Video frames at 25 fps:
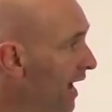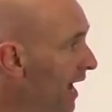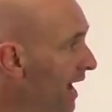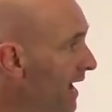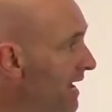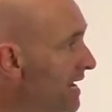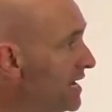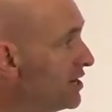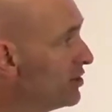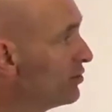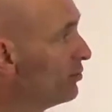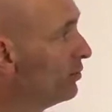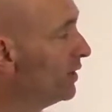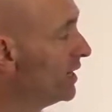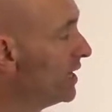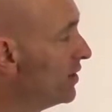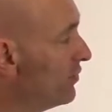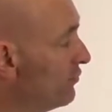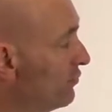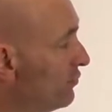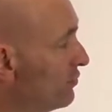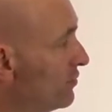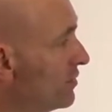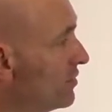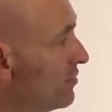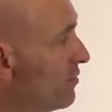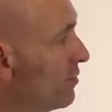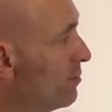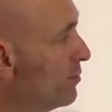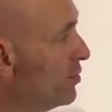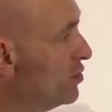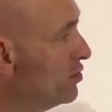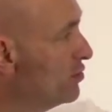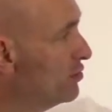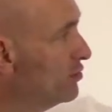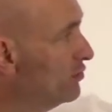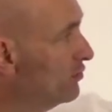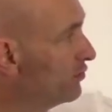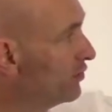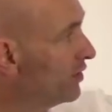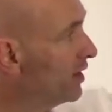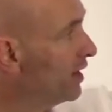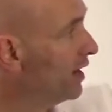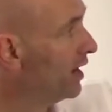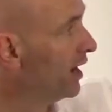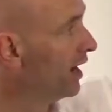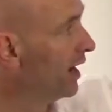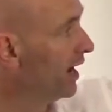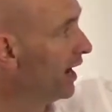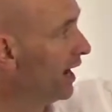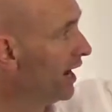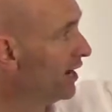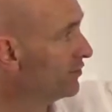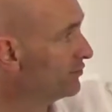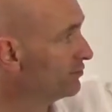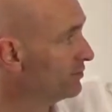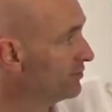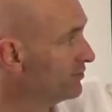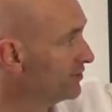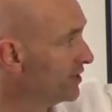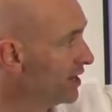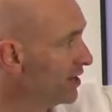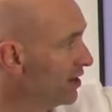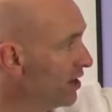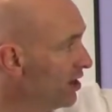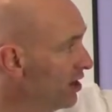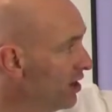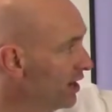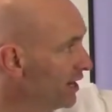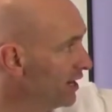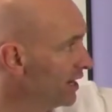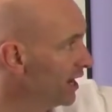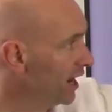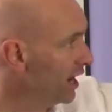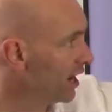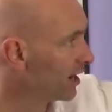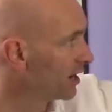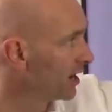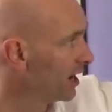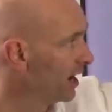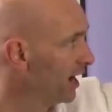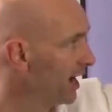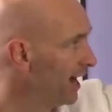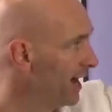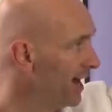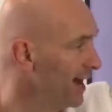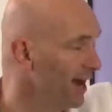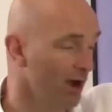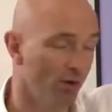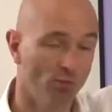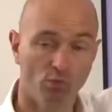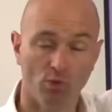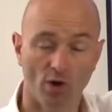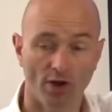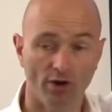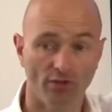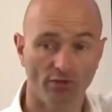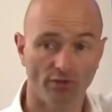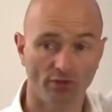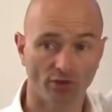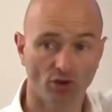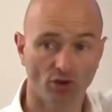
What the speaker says: Equally, if we remove, as we said earlier, one of the